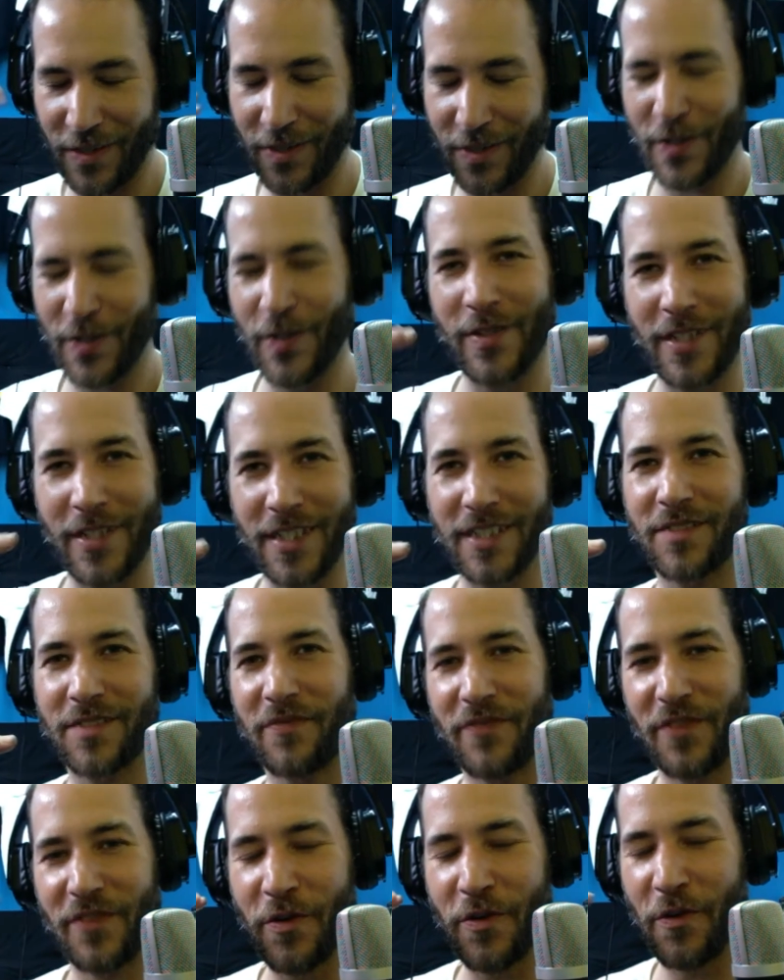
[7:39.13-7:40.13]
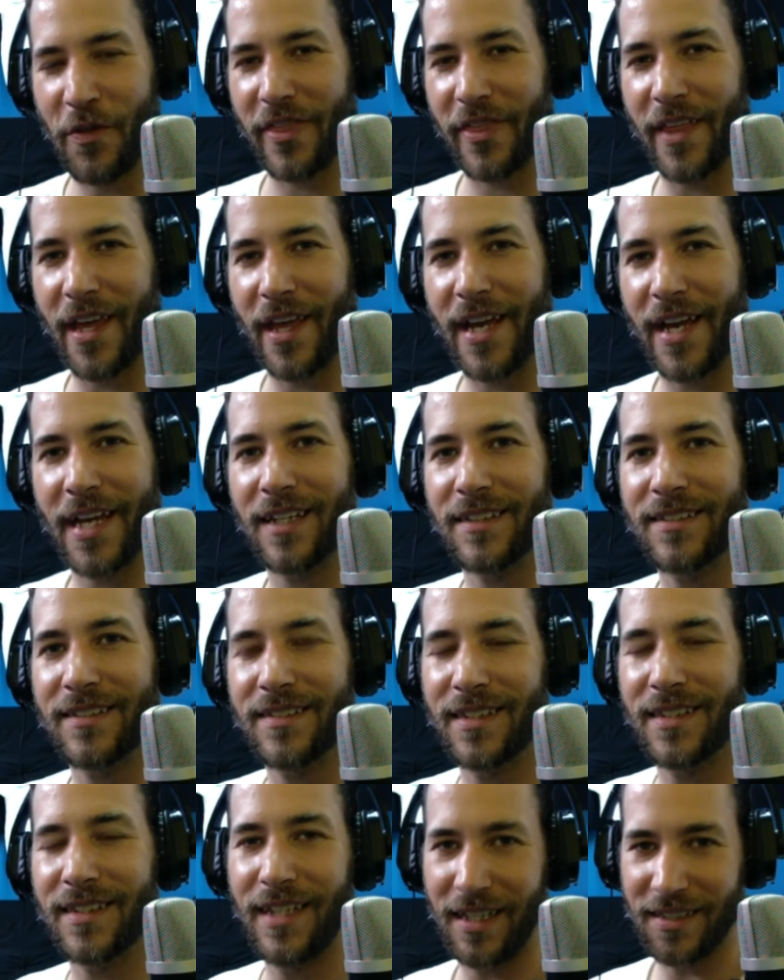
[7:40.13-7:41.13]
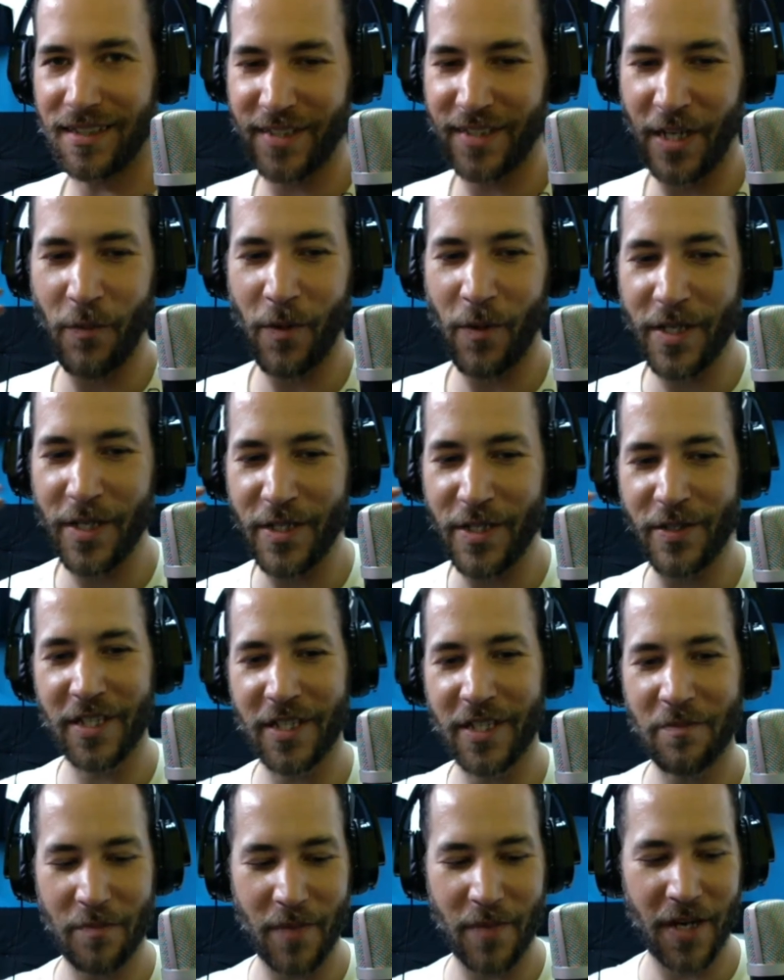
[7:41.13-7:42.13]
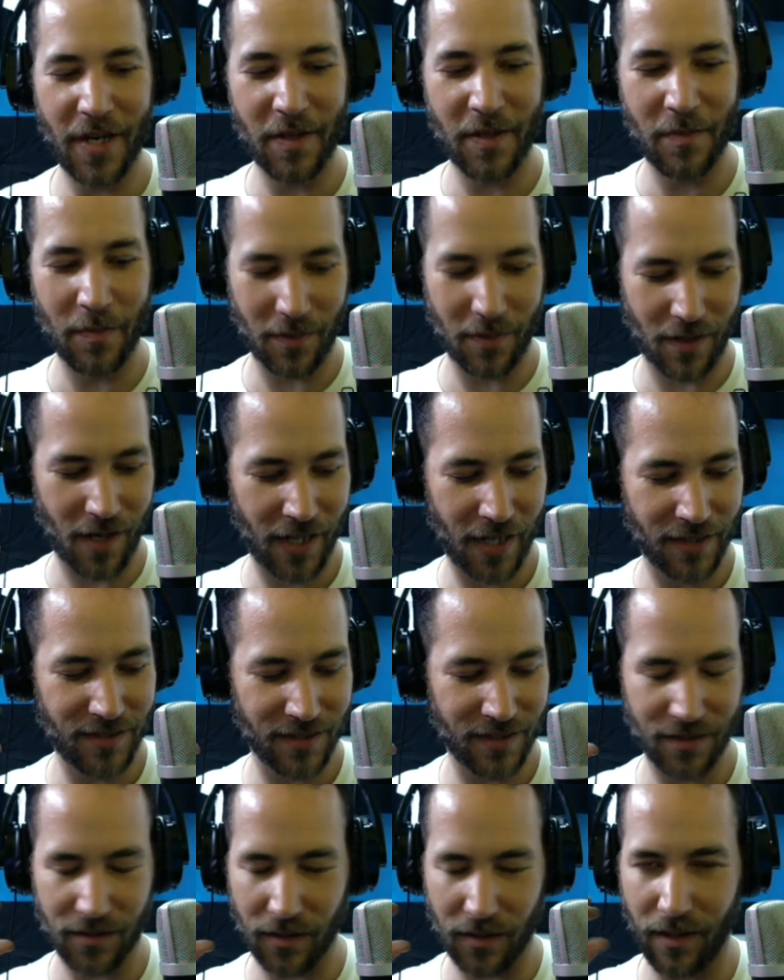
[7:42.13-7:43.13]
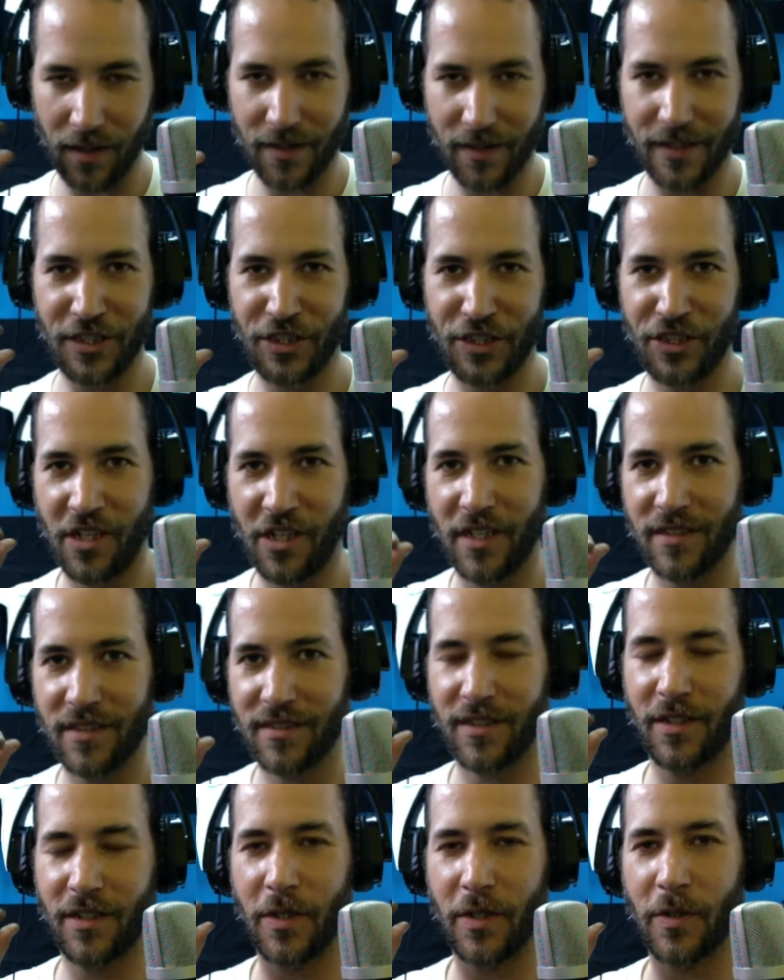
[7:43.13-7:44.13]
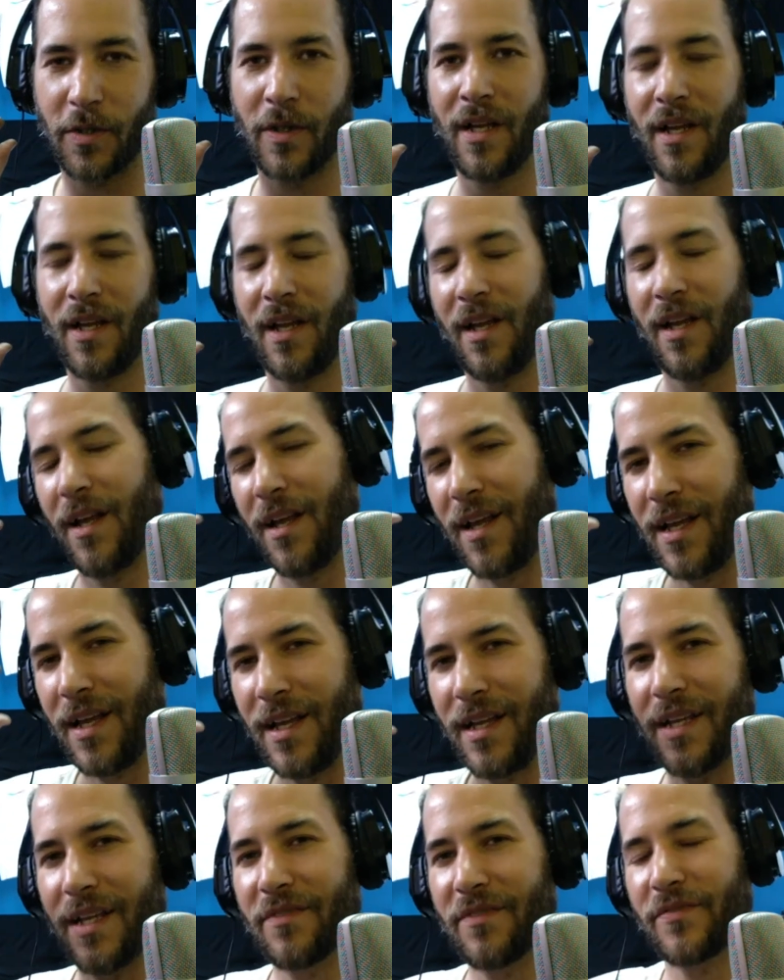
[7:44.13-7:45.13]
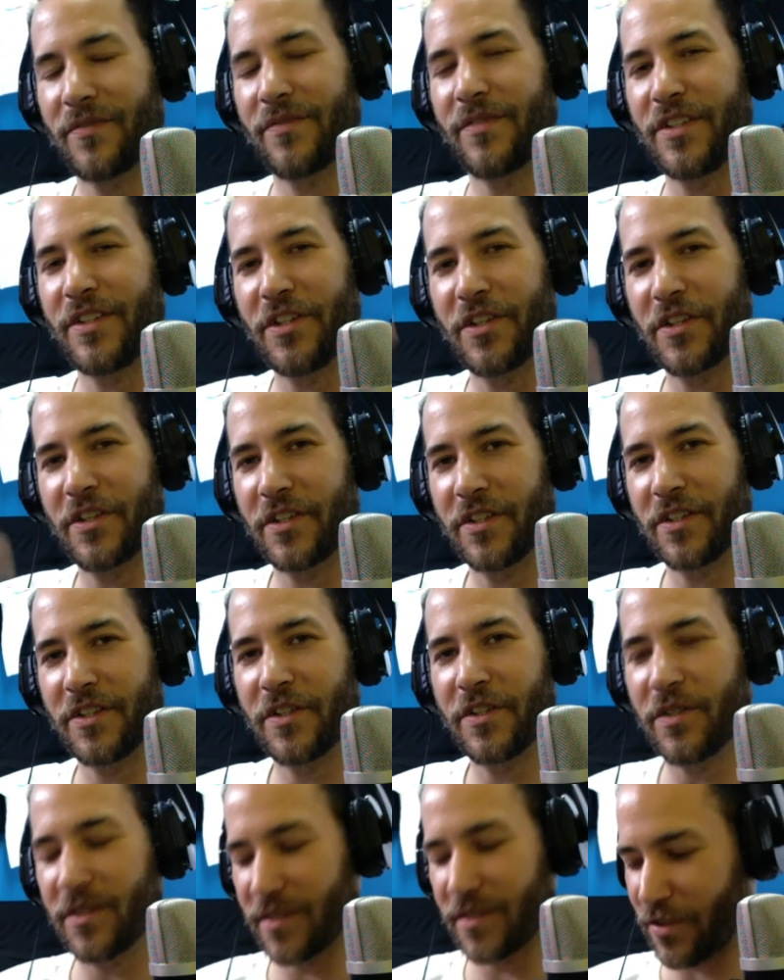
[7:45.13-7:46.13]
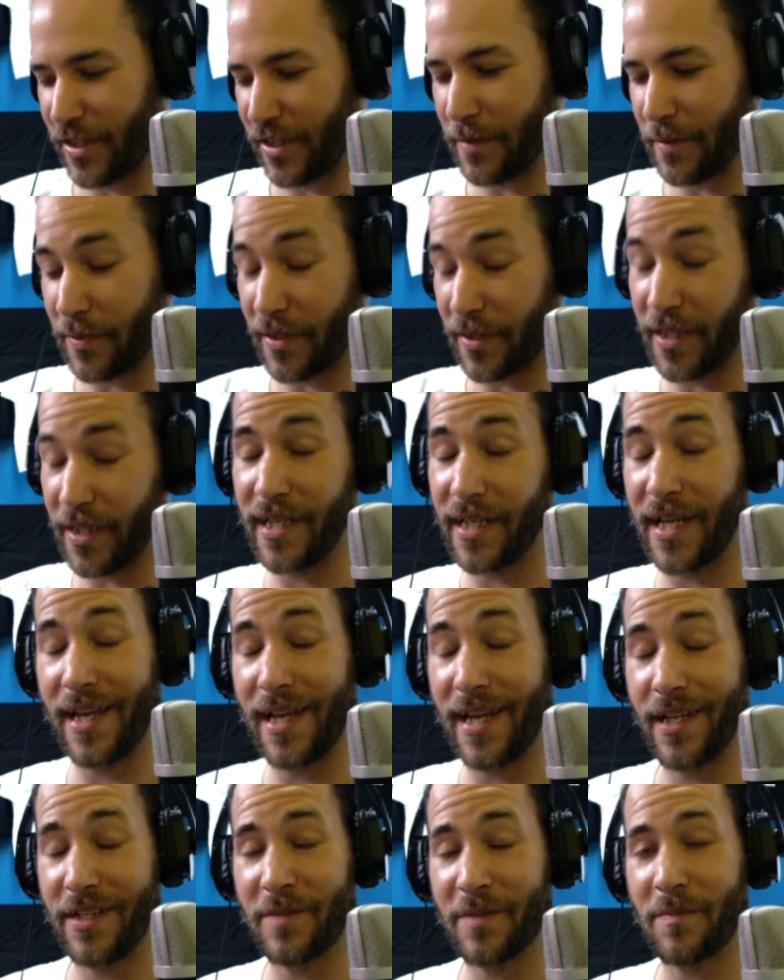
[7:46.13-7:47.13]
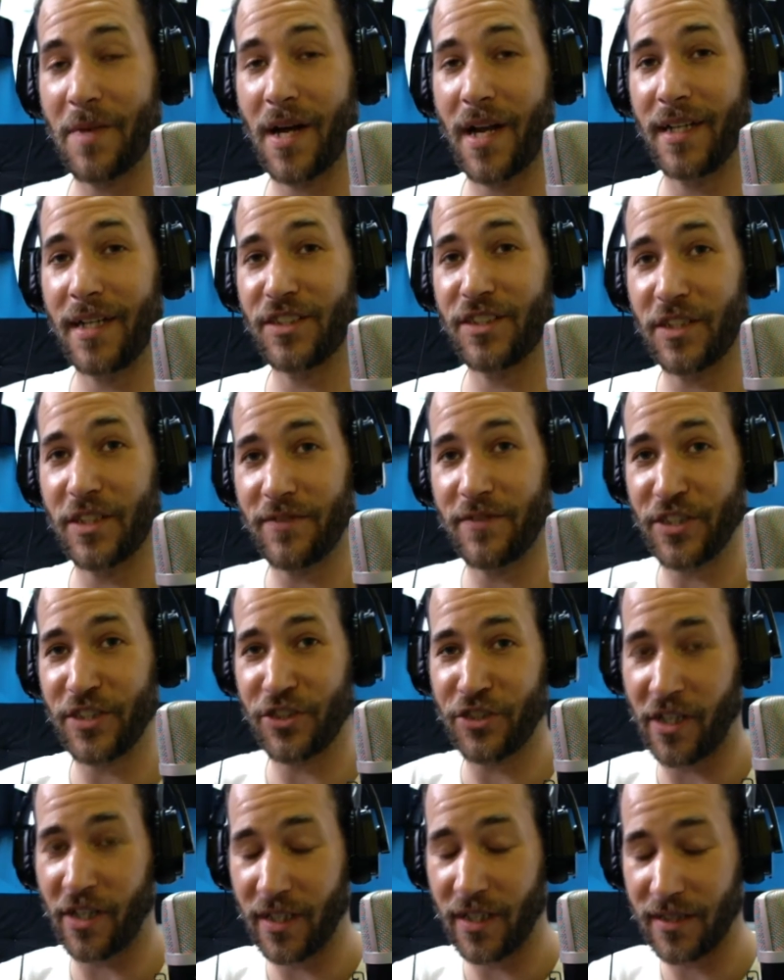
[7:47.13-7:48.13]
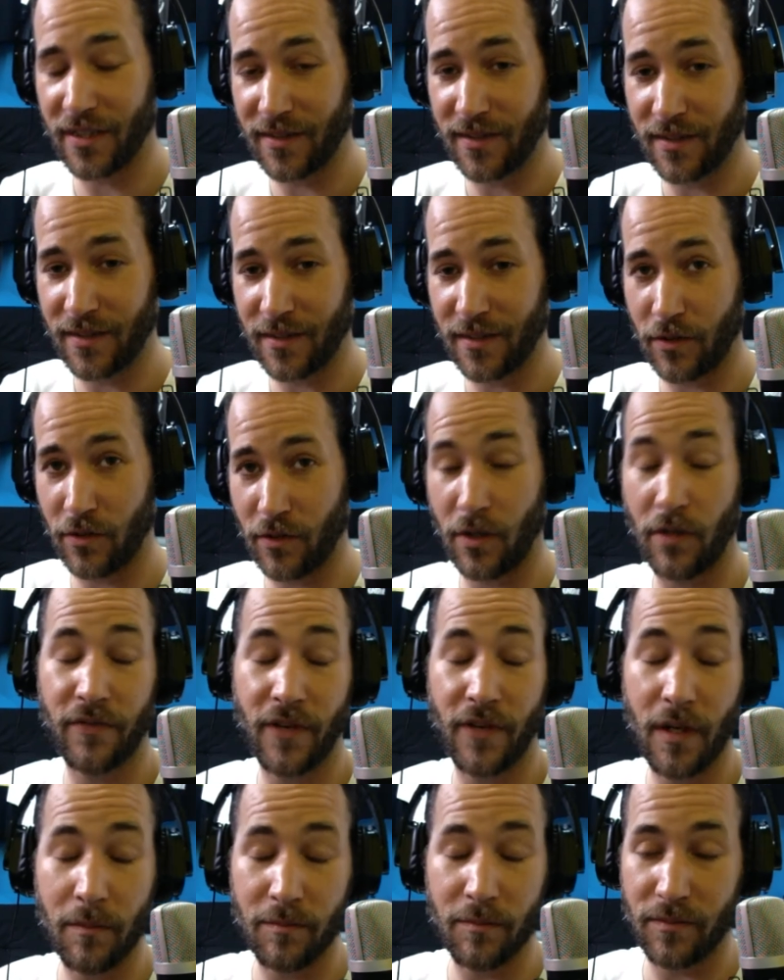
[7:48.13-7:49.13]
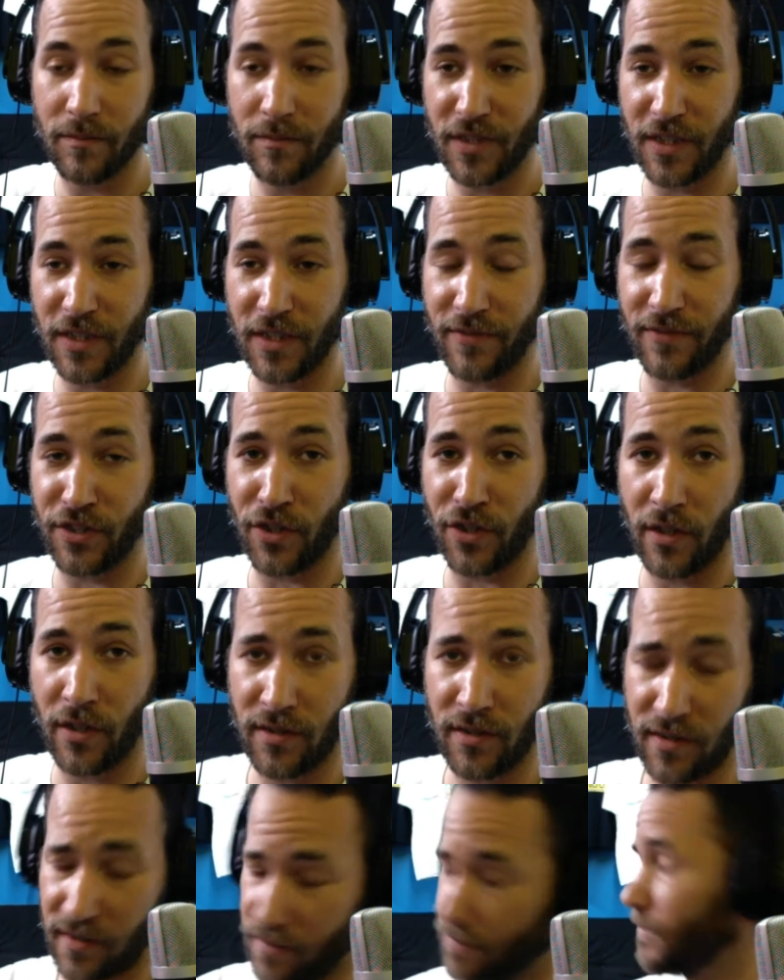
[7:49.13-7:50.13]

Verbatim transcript: Do these few things so that way you get better prices on these shirts. So if you're new to screen printing and you're buying Jiffy shirts or, or from Jiffy shirts,